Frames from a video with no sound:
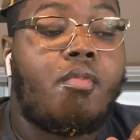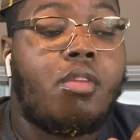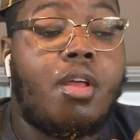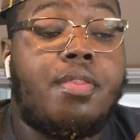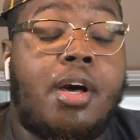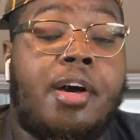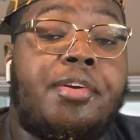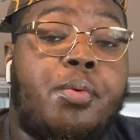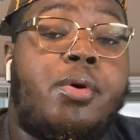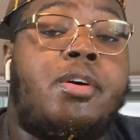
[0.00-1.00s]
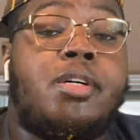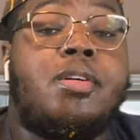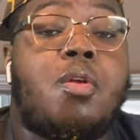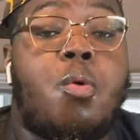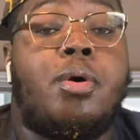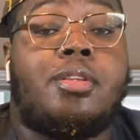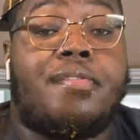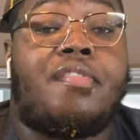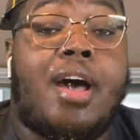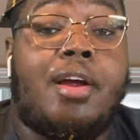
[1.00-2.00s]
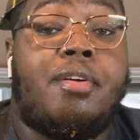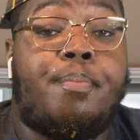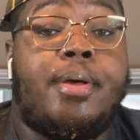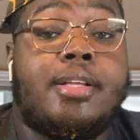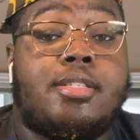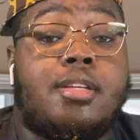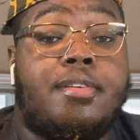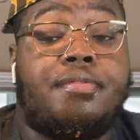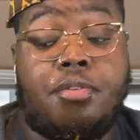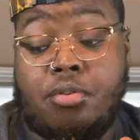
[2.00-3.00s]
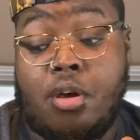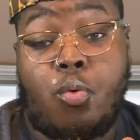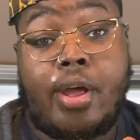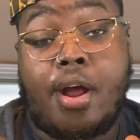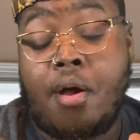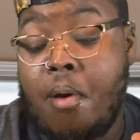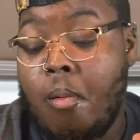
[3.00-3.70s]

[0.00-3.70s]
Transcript: The underworld with the fiery pits of you know where.